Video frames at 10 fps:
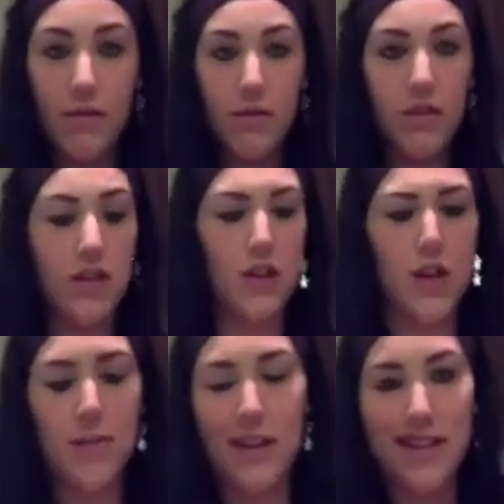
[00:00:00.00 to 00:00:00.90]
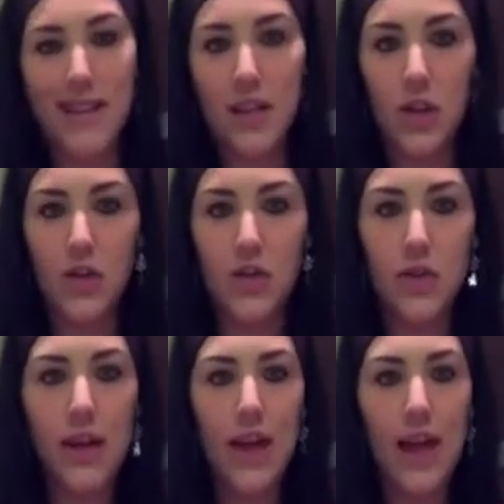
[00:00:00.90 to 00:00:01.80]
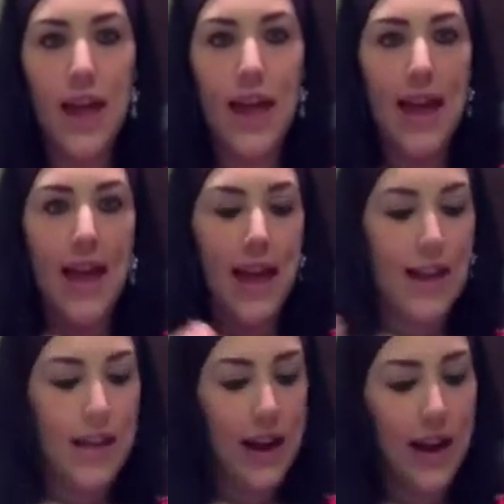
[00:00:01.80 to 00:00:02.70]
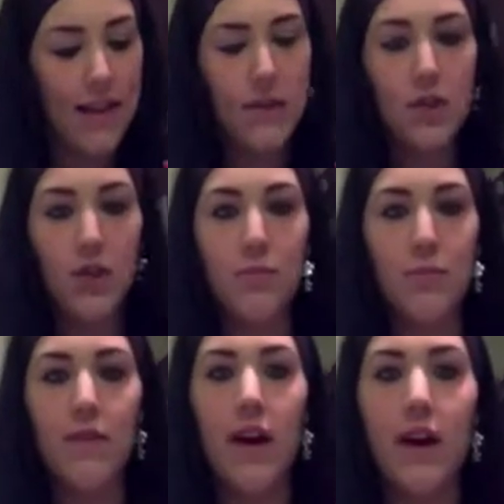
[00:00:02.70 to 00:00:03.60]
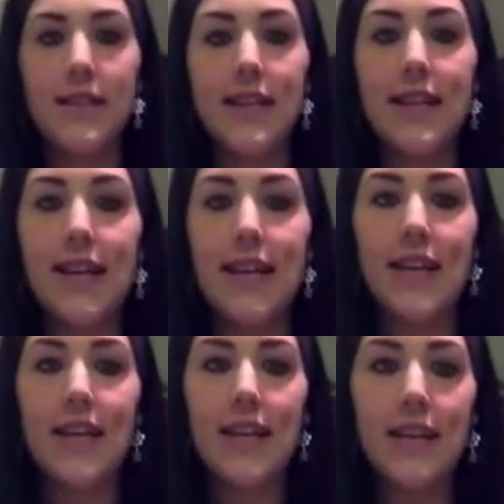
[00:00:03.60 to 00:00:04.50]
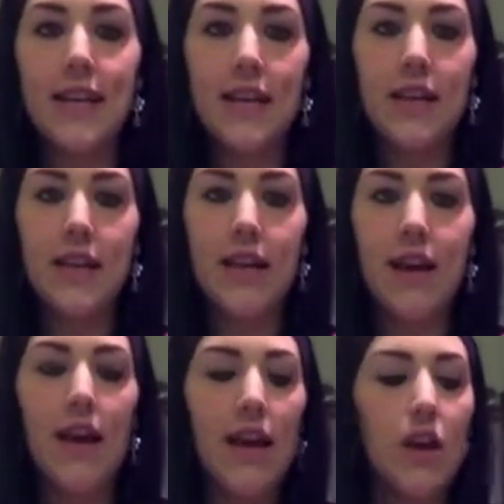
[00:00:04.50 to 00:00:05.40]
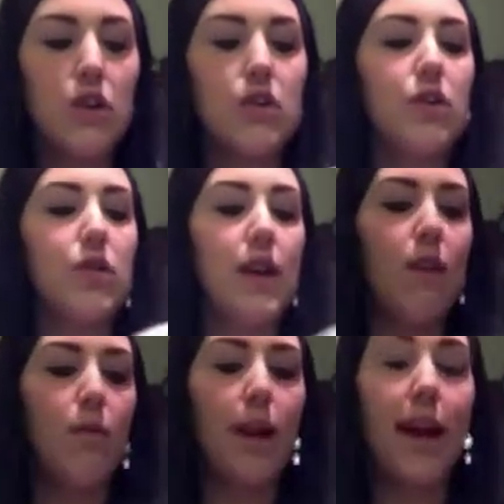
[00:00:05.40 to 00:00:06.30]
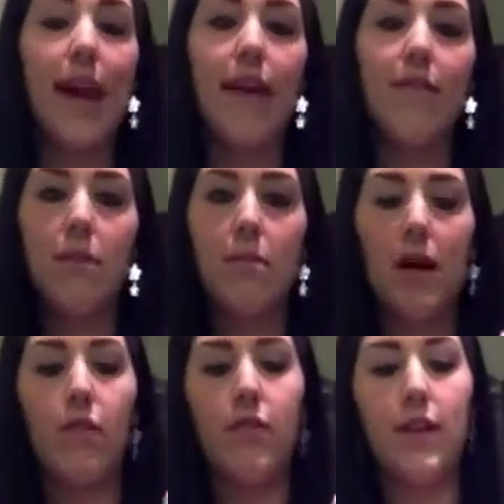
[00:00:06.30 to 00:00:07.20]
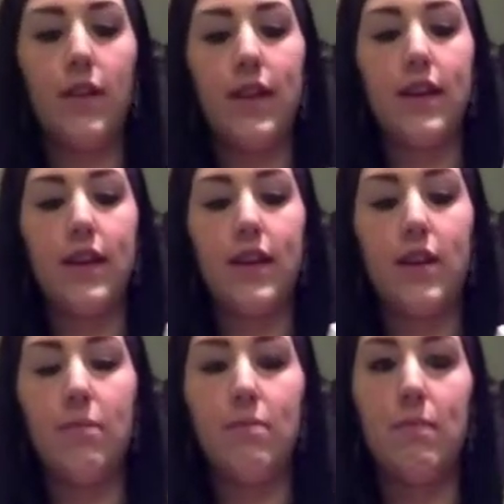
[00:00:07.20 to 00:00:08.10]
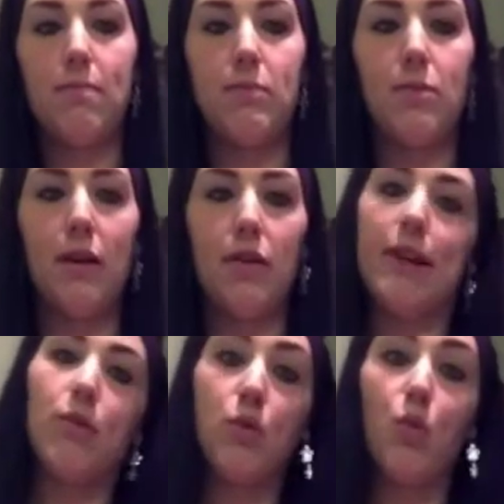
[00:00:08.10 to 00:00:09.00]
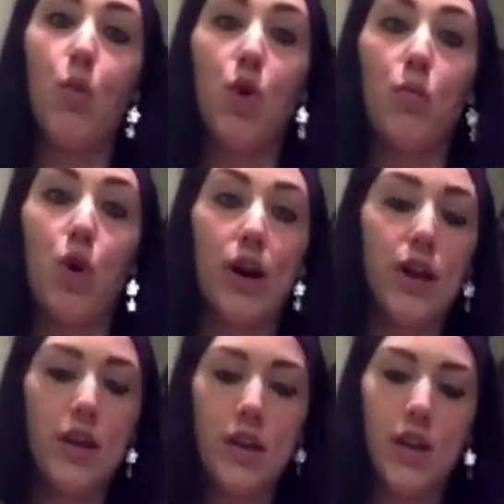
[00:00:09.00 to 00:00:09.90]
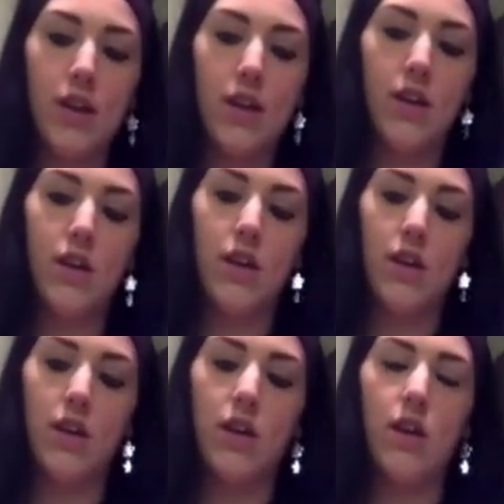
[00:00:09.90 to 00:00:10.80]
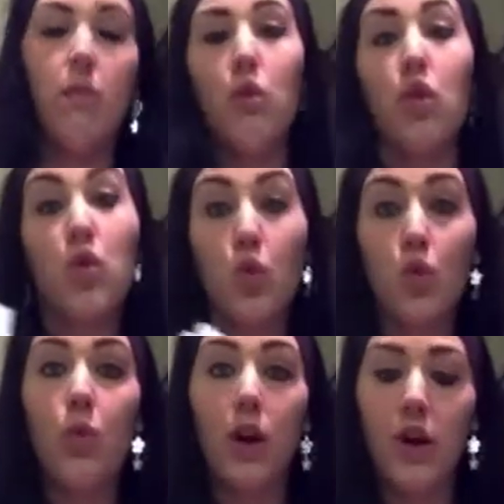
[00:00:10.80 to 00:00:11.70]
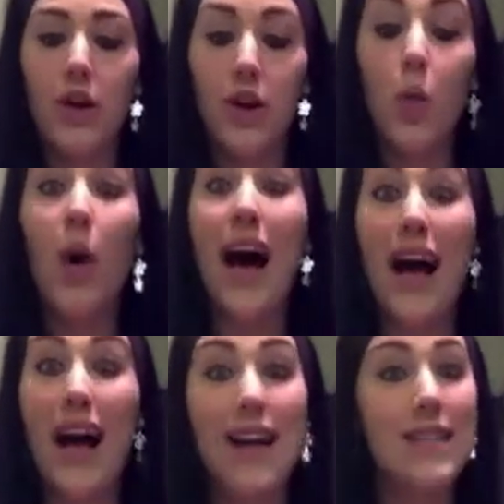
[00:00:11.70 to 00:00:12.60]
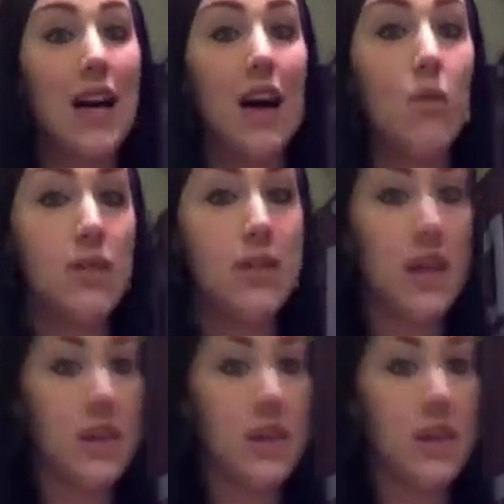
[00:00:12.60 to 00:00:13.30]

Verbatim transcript: which is a Japanese like dollar store. And then I have a scoop of OxiClean in it. So then when I have him, I'll fill it to about there with warm water um, or cool water. You don't want hot. Hot will set the